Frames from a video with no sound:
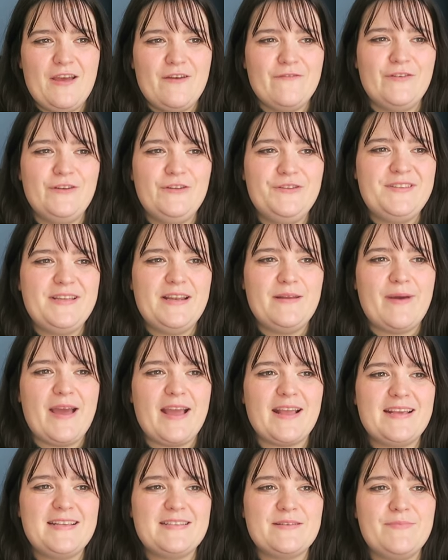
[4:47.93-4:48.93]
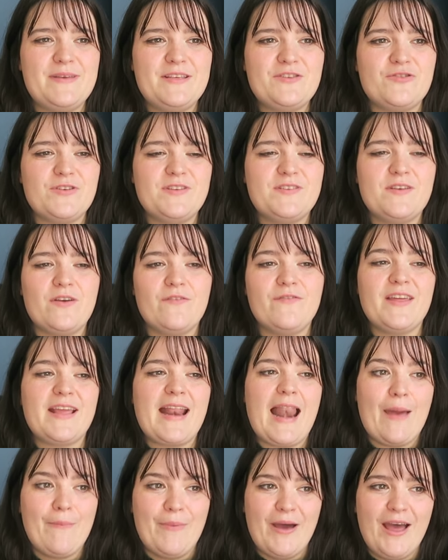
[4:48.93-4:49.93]
For Lucy LeBang is a mistress of the
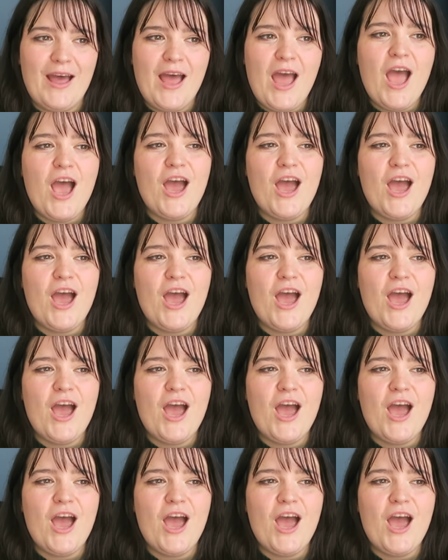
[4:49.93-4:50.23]
glamour,